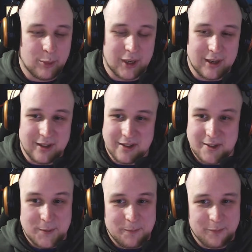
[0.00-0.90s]

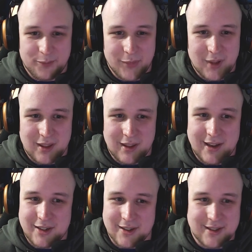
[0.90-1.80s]
because
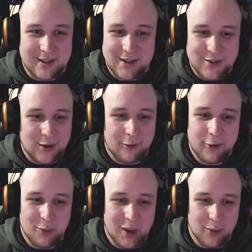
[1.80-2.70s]
that just does not
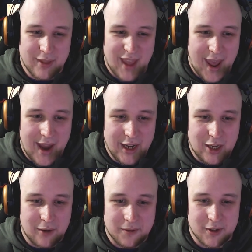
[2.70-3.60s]
fill me with any
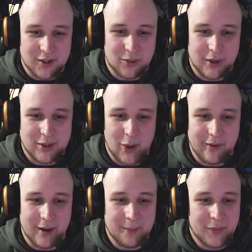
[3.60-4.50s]
confidence
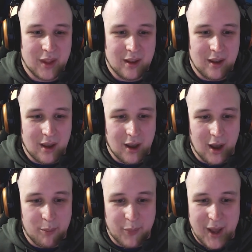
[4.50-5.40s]
whatsoever.
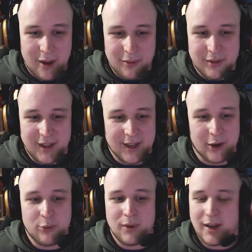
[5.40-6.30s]
About the
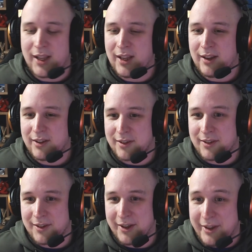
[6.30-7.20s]
only
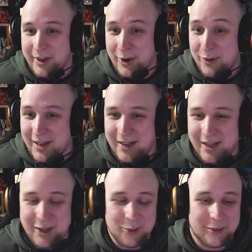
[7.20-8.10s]

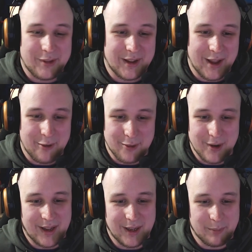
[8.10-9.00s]
legal thing they're
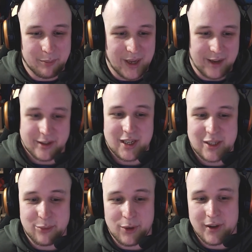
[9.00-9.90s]
really being
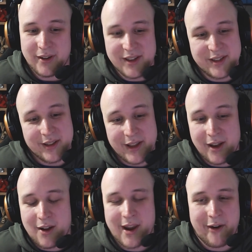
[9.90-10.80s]
sensible on is that
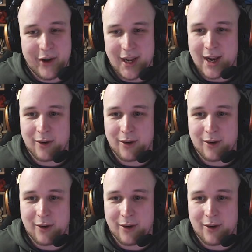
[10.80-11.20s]
they are carrying